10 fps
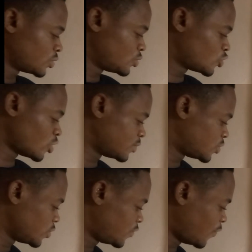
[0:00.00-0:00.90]
to
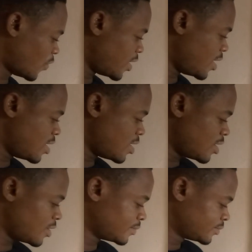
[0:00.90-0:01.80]
substitute for
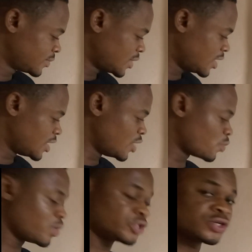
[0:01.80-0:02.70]
a in
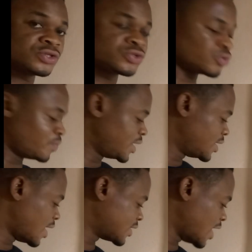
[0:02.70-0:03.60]
equation 2,
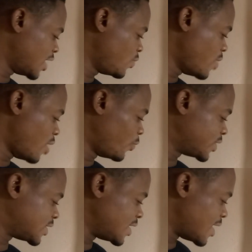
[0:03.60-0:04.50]
meaning that anywhere
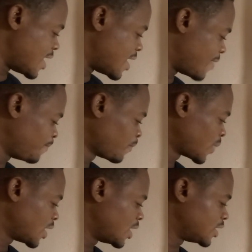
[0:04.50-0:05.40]
we see
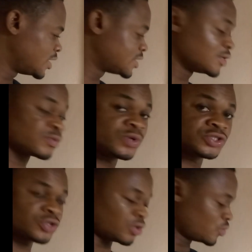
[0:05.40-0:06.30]
a in this
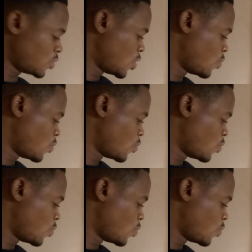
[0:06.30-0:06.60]
equation,